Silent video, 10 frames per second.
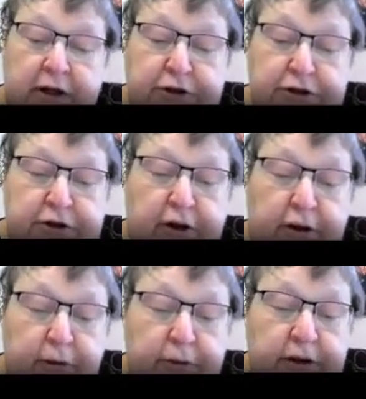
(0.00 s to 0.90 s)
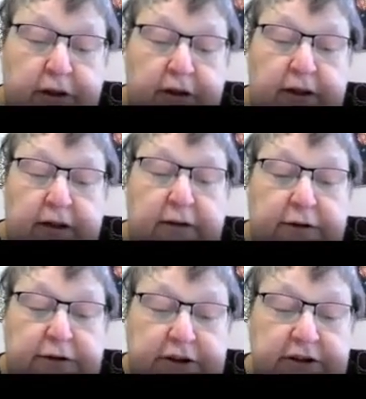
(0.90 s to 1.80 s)
So
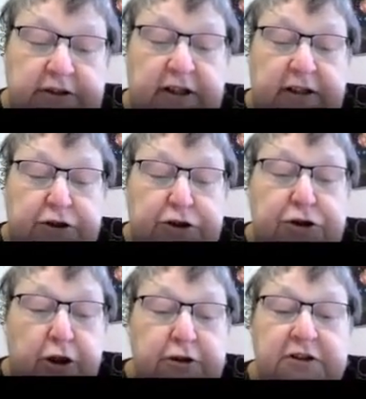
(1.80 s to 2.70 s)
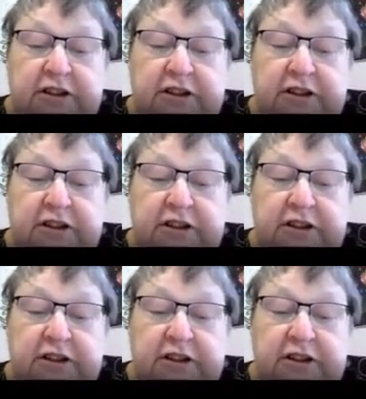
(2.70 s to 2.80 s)
since they are disjoint,